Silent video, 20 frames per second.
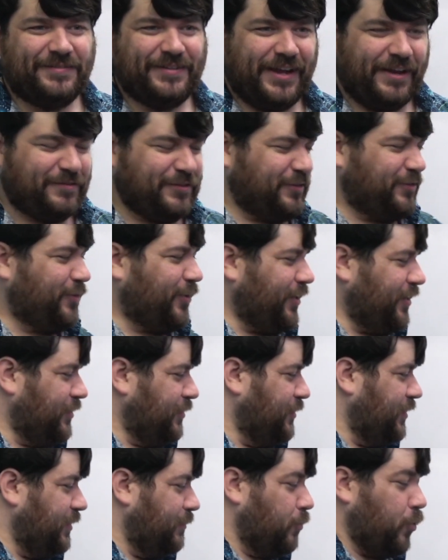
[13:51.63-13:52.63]
We have to start
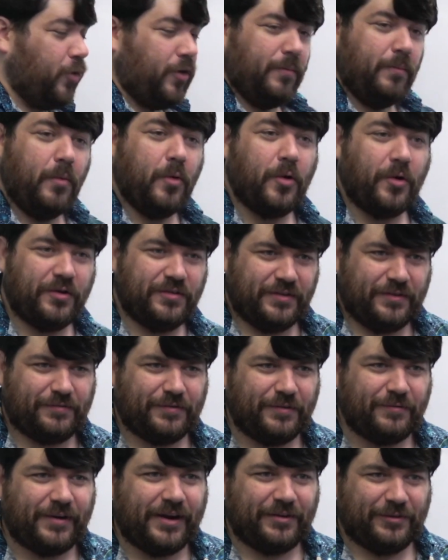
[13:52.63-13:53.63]
including more and more
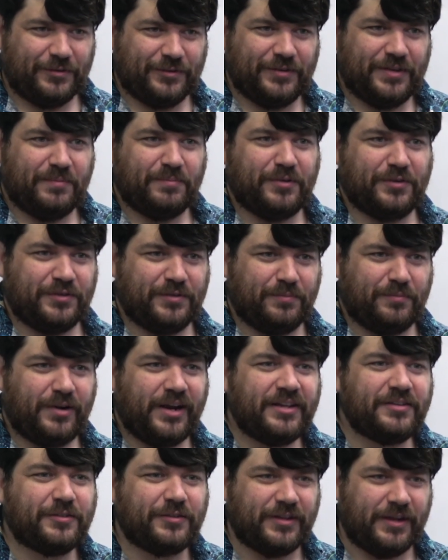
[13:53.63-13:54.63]
different Reynolds numbers and
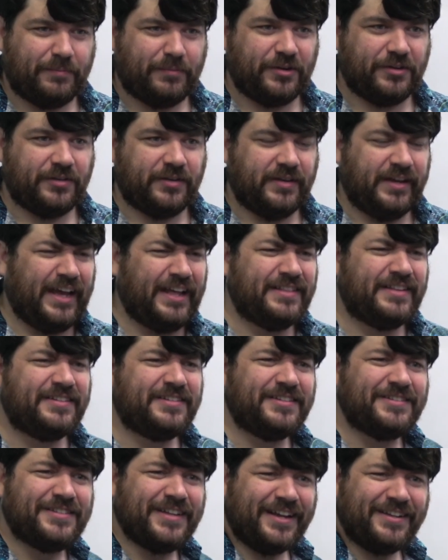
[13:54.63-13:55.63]
Prandtl numbers. And
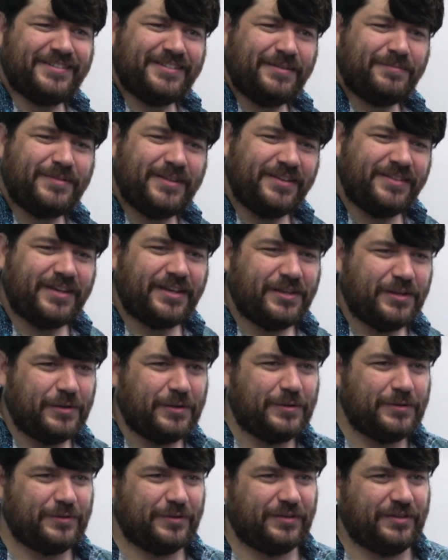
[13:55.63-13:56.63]
this is not something that
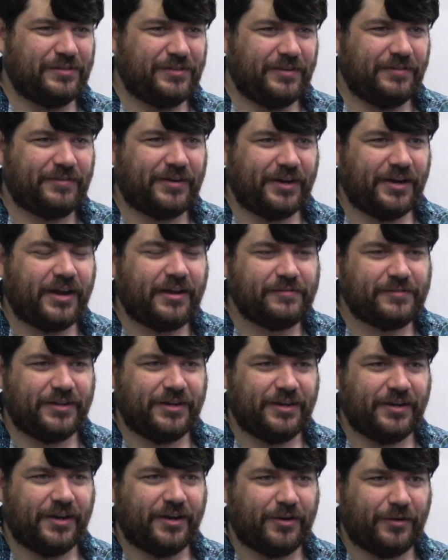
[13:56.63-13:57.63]
you usually see very
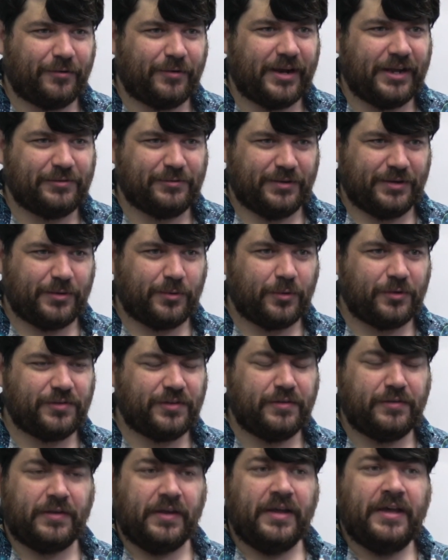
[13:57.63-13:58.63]
often in undergraduate
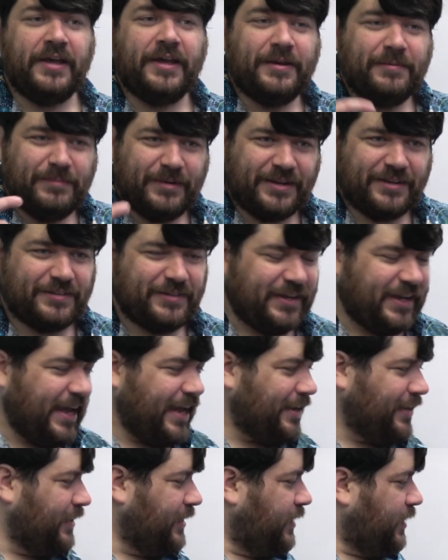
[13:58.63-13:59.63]
courses because,
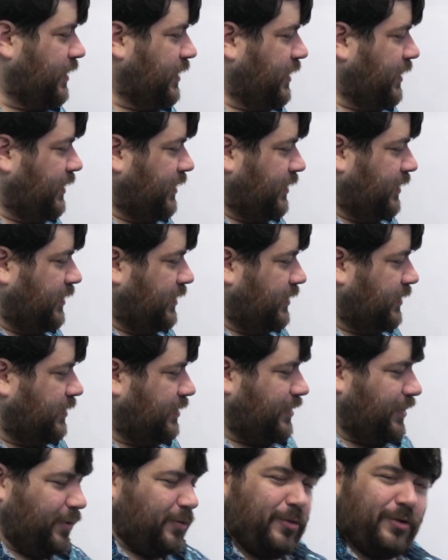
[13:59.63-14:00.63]
again,
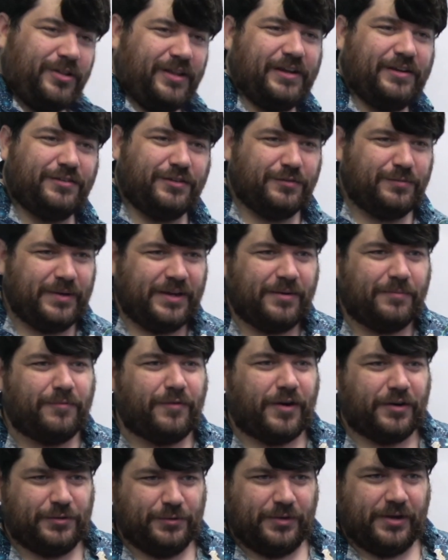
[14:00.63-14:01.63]
the correlations become
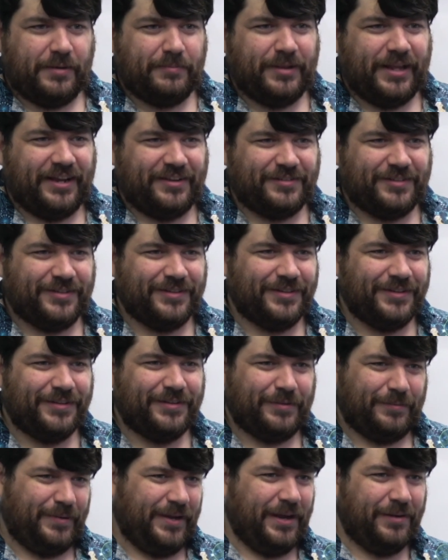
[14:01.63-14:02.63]
far too complex
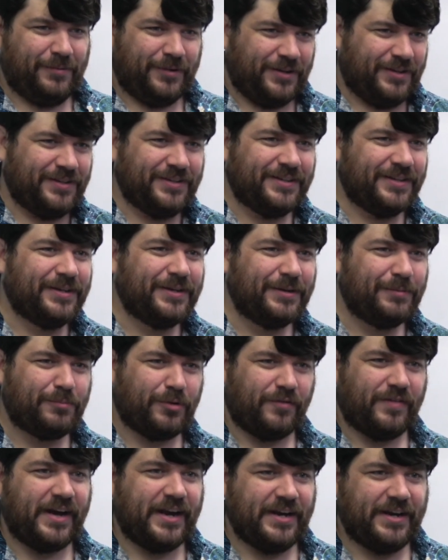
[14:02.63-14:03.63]
to be able to
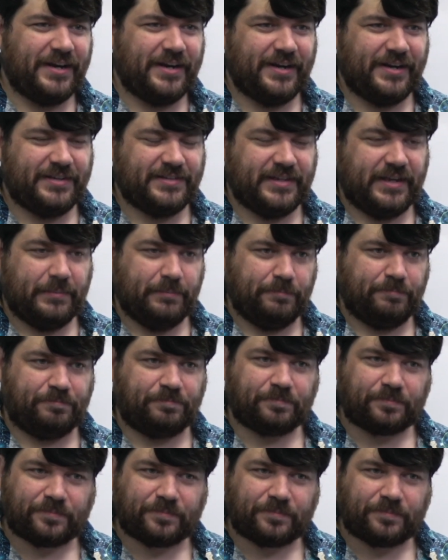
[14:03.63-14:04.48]
provide in an exam.